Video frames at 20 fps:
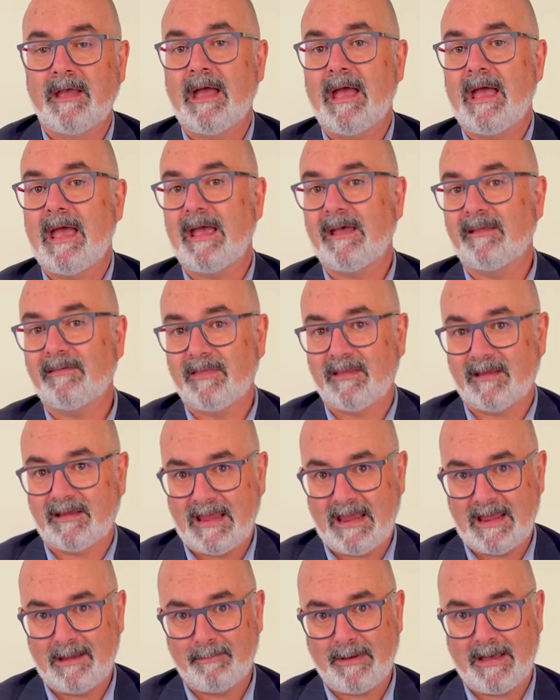As the
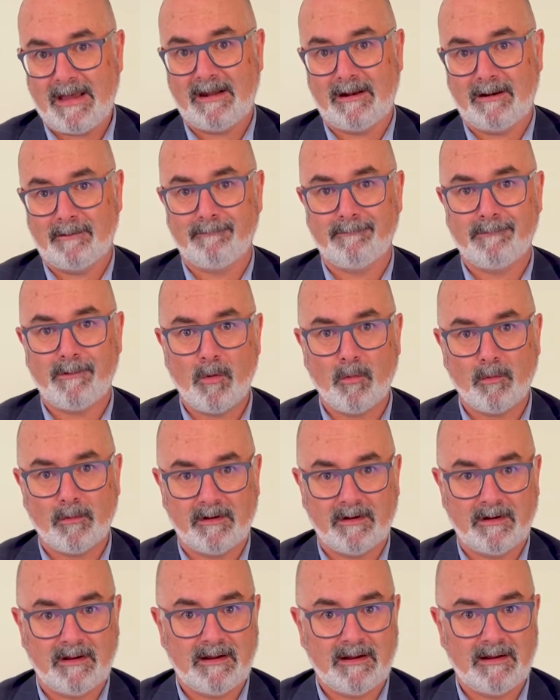campaign
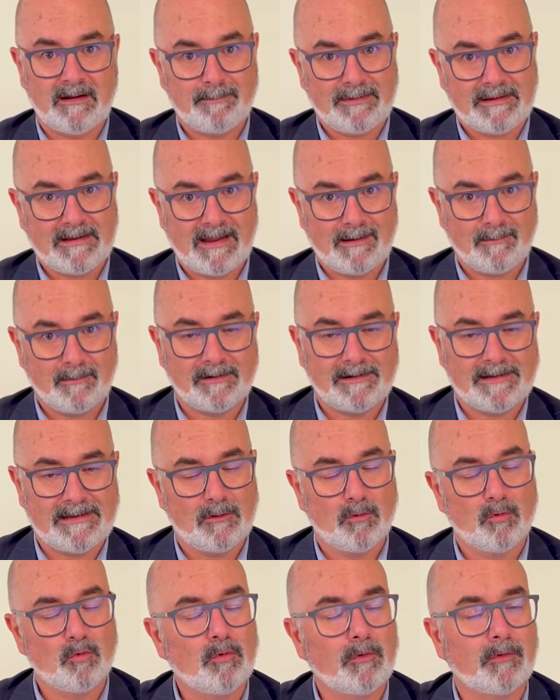unfolded, it became clear
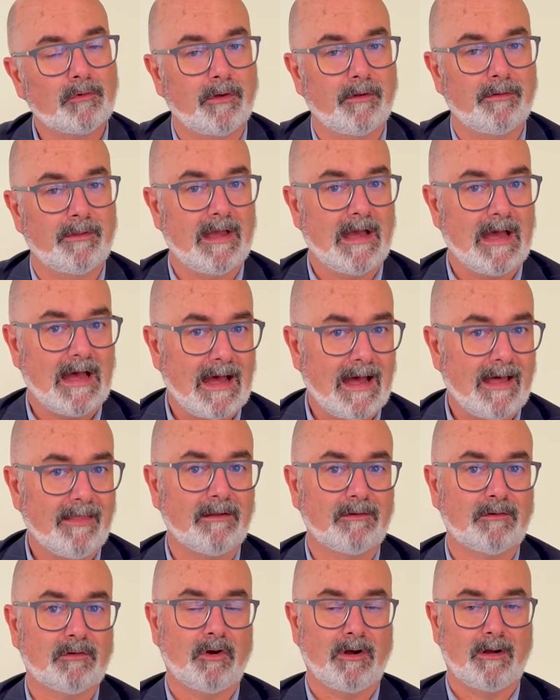also that other
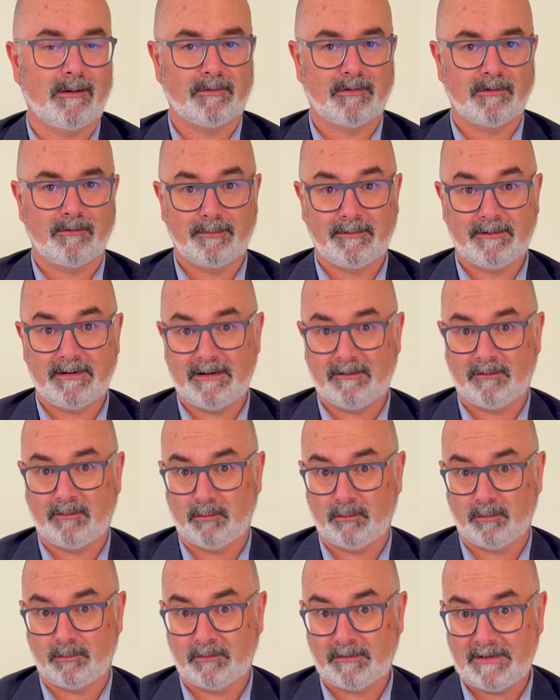types of
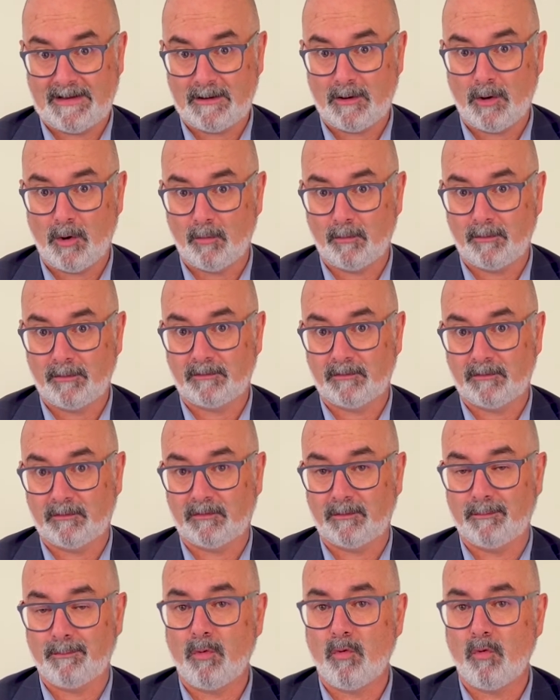potential stakeholders and
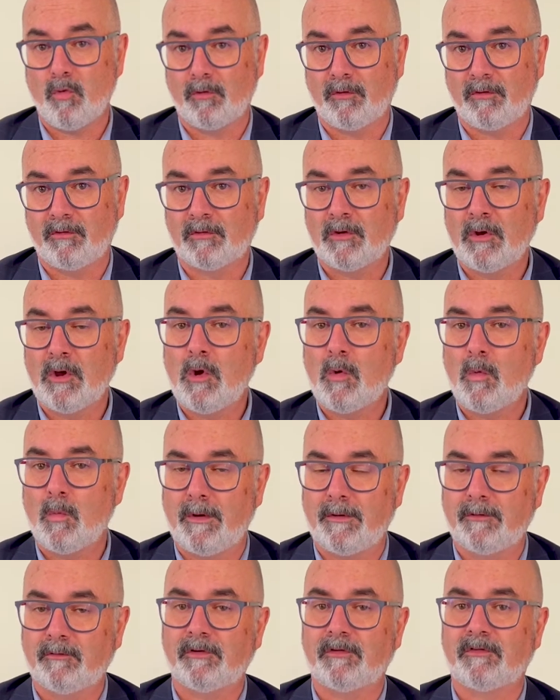supporters were
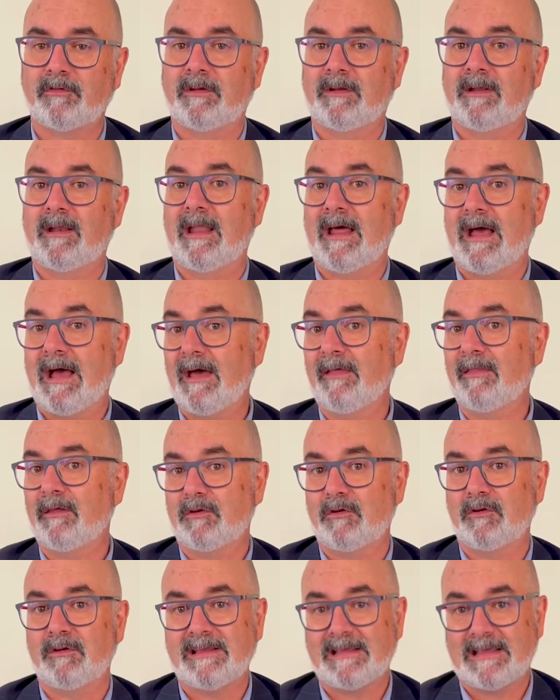interested in other
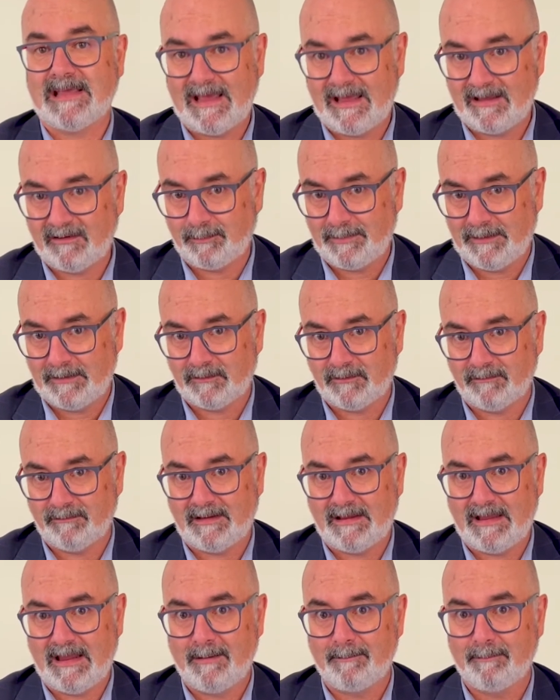unique aspects of the
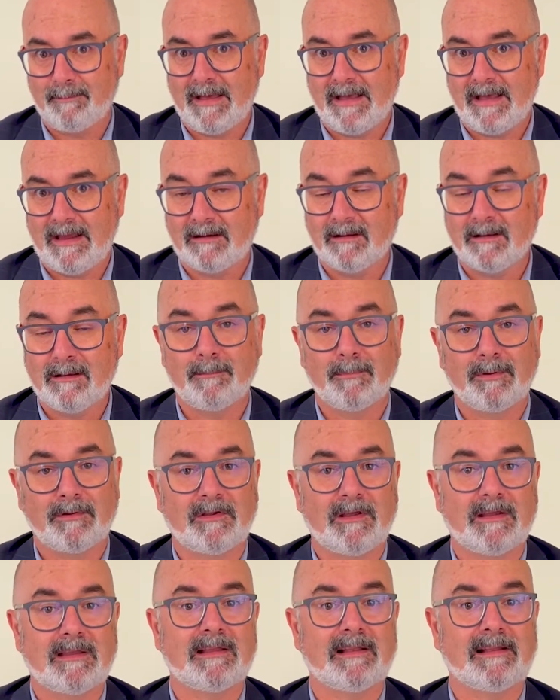campaign,
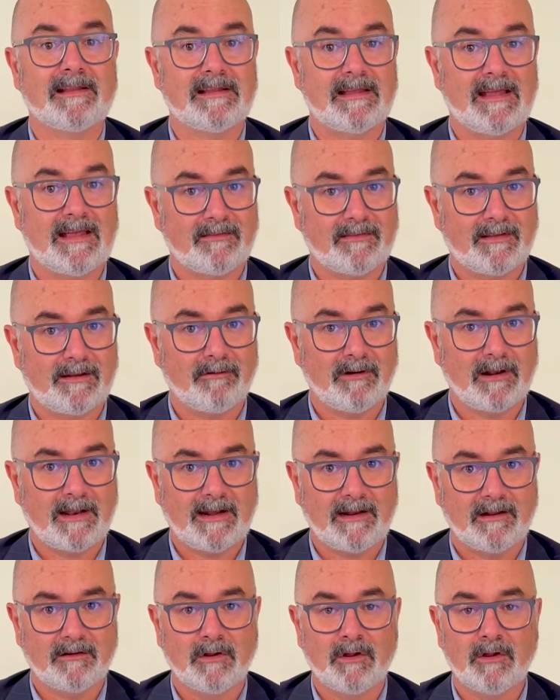particularly as they
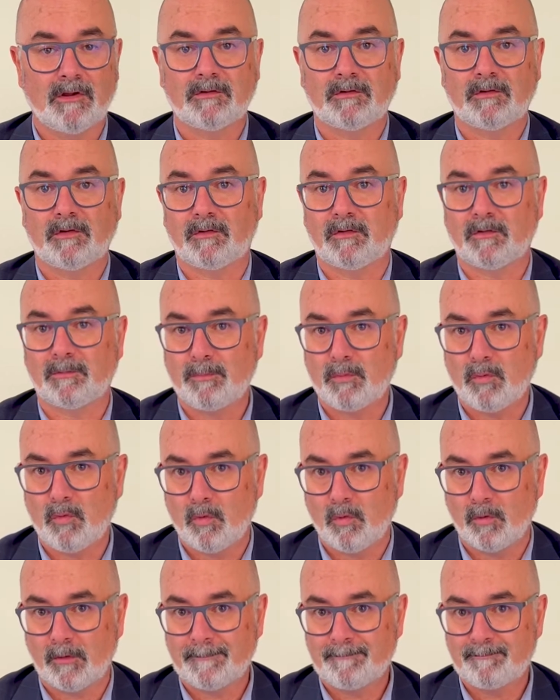related to
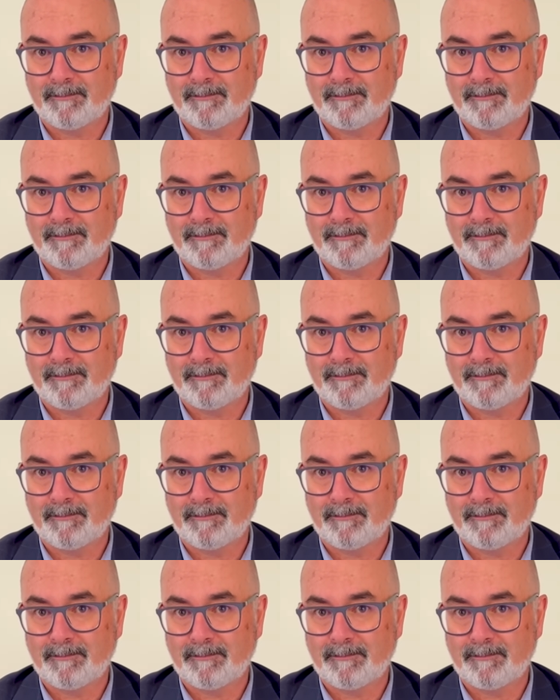sport.